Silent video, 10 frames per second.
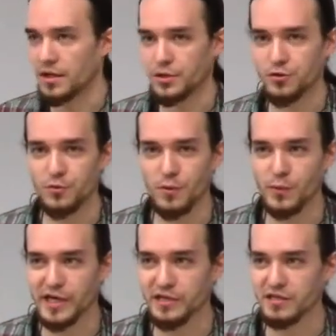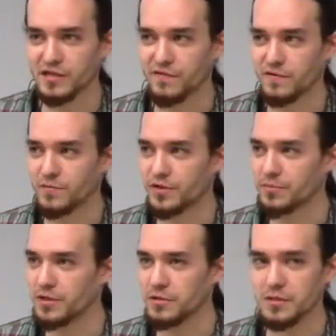Should we wait a few more
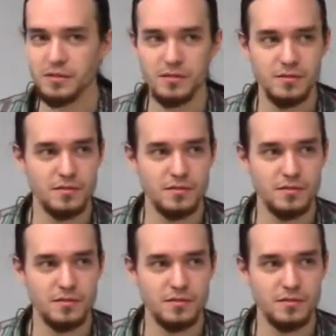minutes?